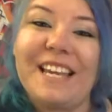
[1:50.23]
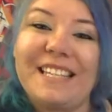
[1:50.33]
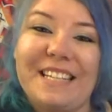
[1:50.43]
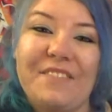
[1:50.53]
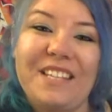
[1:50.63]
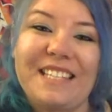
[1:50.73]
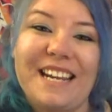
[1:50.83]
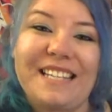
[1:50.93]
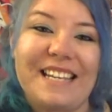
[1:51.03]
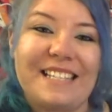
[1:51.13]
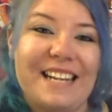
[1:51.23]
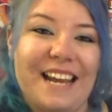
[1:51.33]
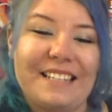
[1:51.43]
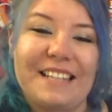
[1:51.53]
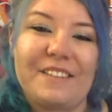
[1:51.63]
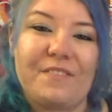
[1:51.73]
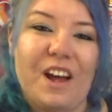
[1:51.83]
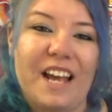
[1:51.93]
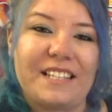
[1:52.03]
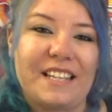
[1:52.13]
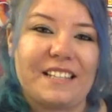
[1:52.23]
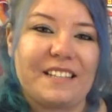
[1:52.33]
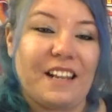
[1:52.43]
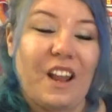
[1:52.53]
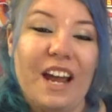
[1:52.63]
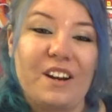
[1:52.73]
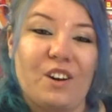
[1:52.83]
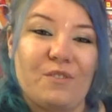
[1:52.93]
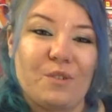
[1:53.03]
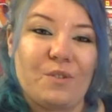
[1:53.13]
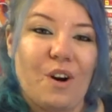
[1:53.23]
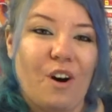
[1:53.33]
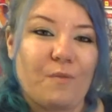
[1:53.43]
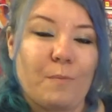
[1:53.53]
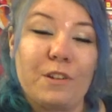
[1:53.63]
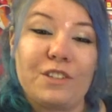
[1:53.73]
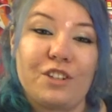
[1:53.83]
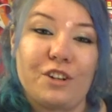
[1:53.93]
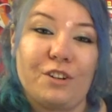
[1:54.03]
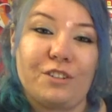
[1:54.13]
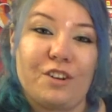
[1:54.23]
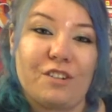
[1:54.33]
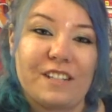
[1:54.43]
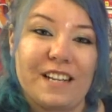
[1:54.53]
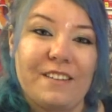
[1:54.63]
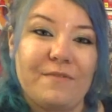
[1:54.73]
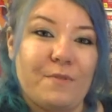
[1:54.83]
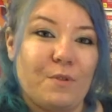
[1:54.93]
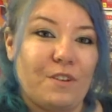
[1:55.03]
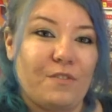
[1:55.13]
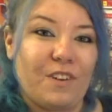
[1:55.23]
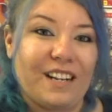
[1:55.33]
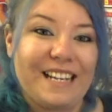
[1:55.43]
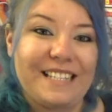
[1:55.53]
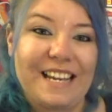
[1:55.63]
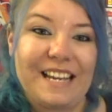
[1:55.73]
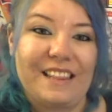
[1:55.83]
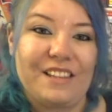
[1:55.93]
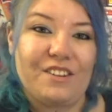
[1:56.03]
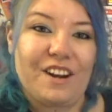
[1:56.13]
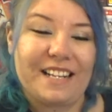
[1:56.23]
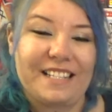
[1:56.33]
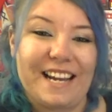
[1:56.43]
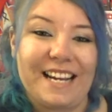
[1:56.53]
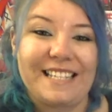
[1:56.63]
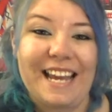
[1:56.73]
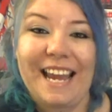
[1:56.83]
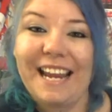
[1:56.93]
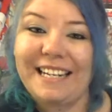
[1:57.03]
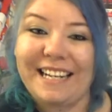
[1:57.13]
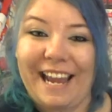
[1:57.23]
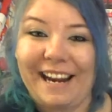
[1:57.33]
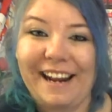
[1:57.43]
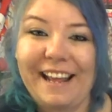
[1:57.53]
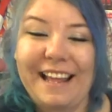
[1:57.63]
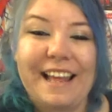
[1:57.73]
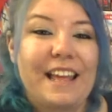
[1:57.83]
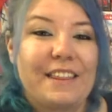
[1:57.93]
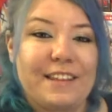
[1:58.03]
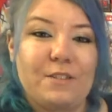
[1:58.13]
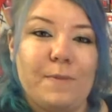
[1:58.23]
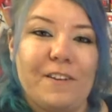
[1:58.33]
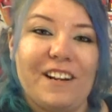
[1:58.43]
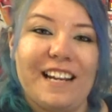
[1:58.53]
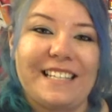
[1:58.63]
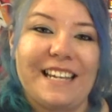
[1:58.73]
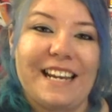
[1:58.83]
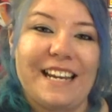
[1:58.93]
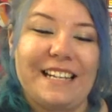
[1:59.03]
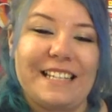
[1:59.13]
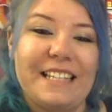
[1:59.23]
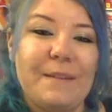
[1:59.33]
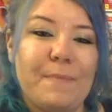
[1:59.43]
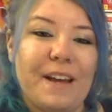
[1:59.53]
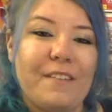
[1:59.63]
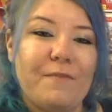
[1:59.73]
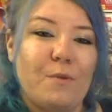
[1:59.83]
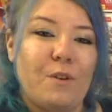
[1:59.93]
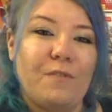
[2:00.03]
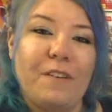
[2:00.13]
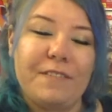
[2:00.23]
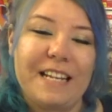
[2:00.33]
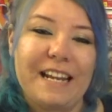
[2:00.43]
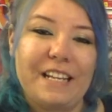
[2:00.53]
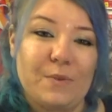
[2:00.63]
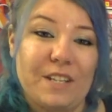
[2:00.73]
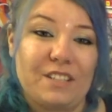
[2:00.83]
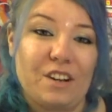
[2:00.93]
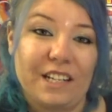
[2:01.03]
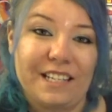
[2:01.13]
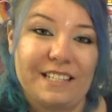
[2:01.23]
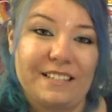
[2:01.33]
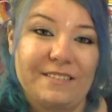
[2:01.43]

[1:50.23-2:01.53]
Seven Seas has announced that they've licensed the light novel of Monster Girl Doctor for release in the United States and Canada. This will be releasing in December for $15.